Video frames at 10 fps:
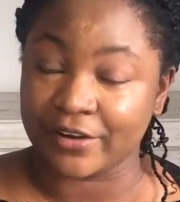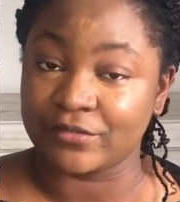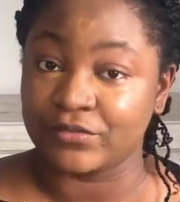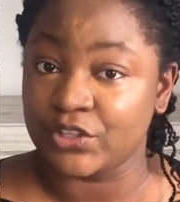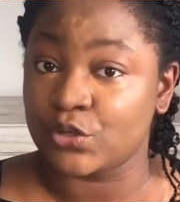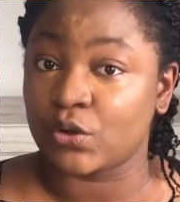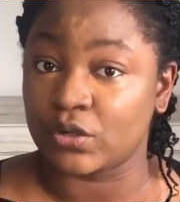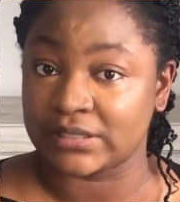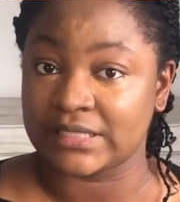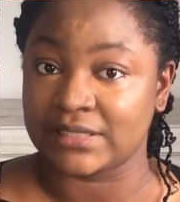video
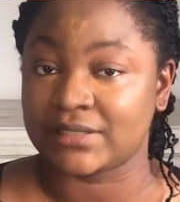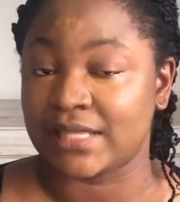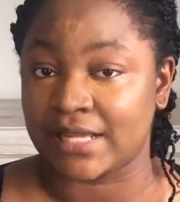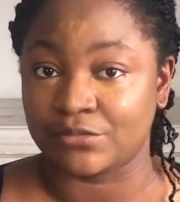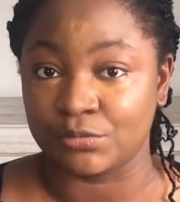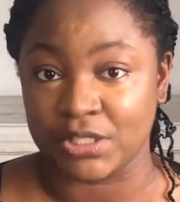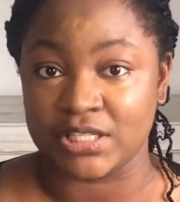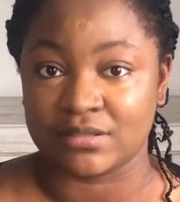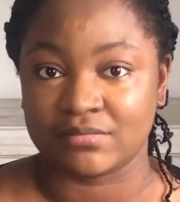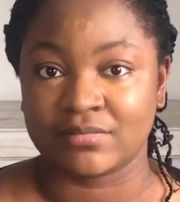content than
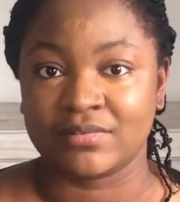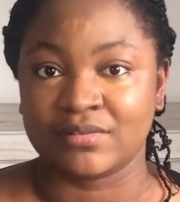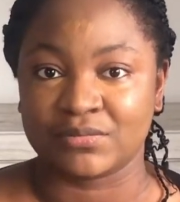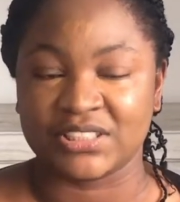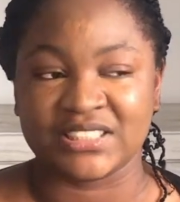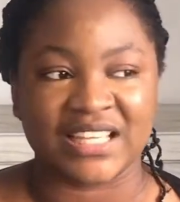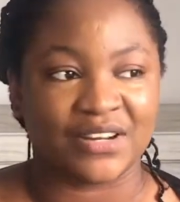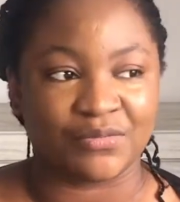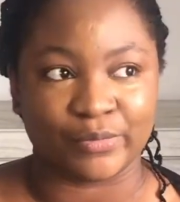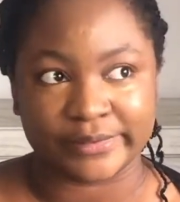reading. which is kind
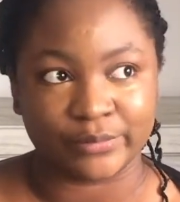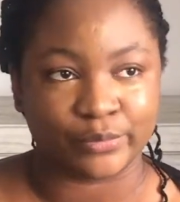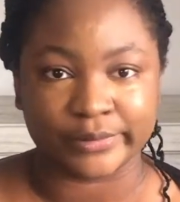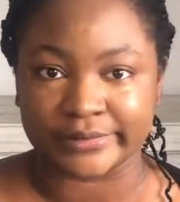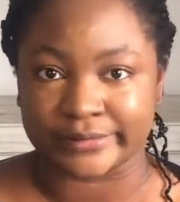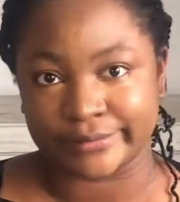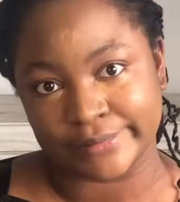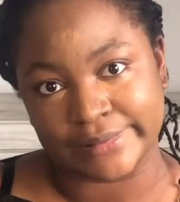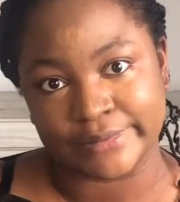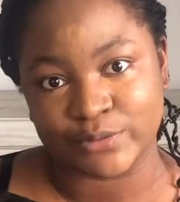of what the world is
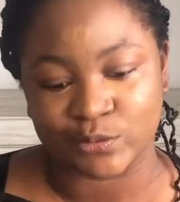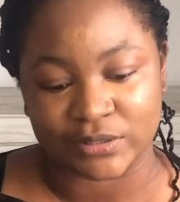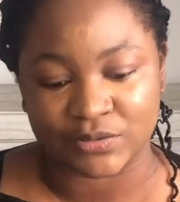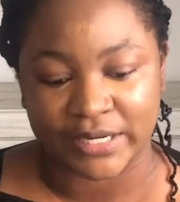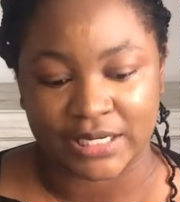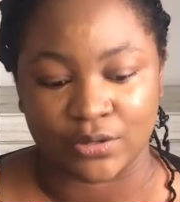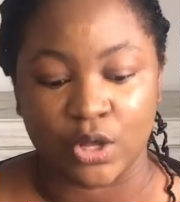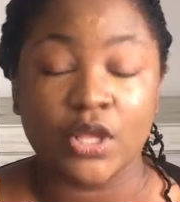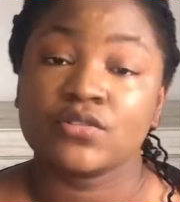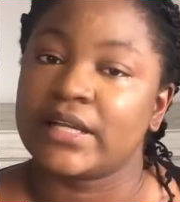leaning towards right now.
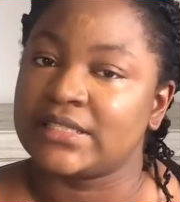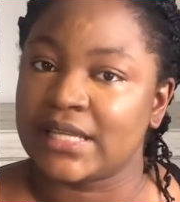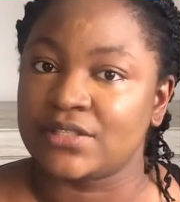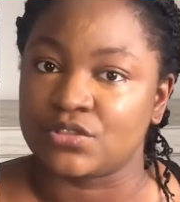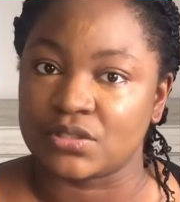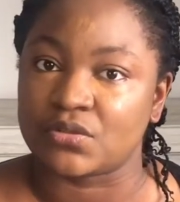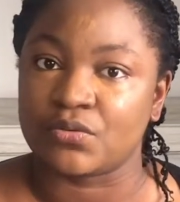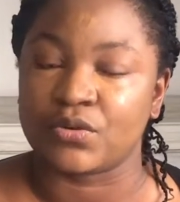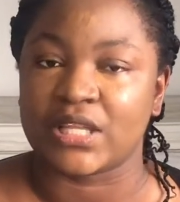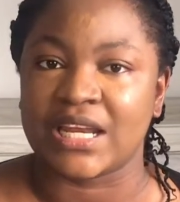So I decided to just go
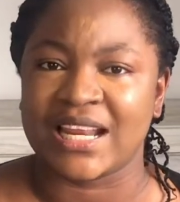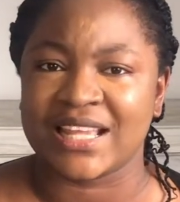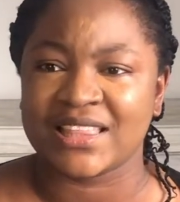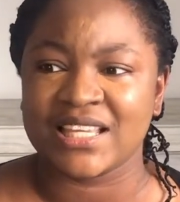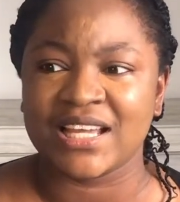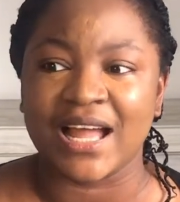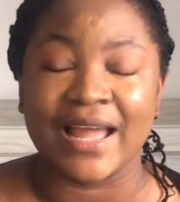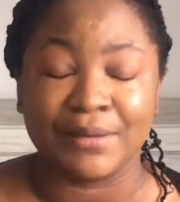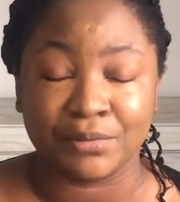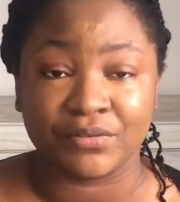for that, and I think I
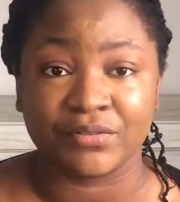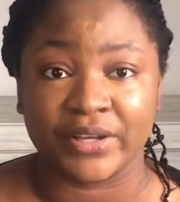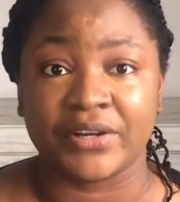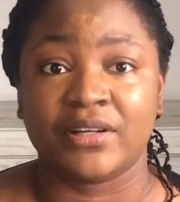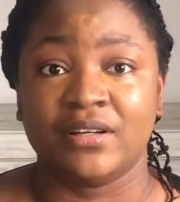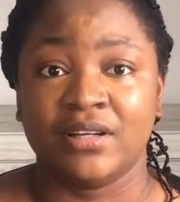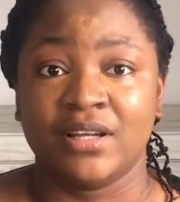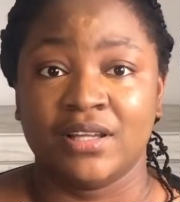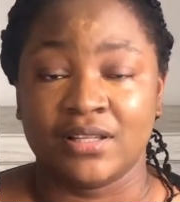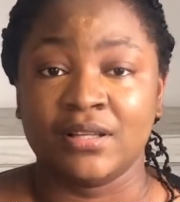prefer
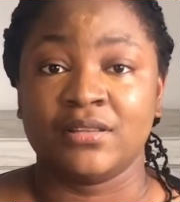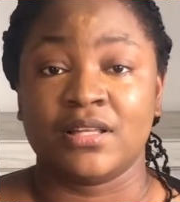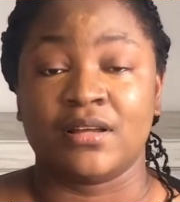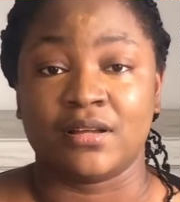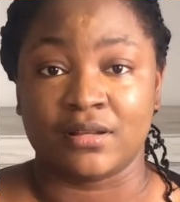the